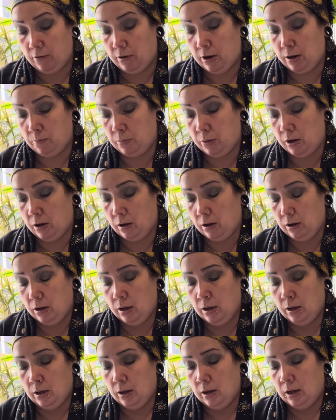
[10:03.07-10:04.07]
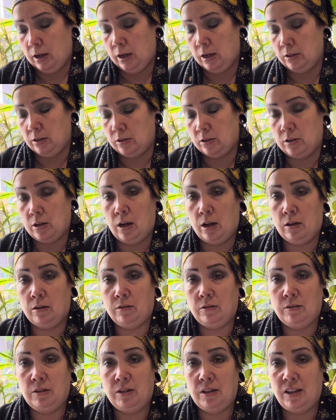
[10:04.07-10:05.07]
it, but it's
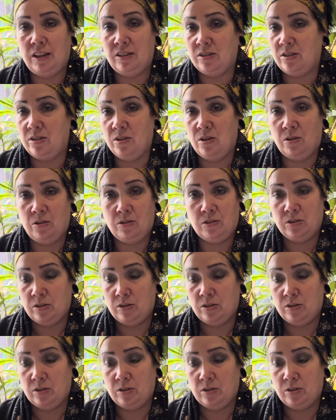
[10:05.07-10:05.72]
not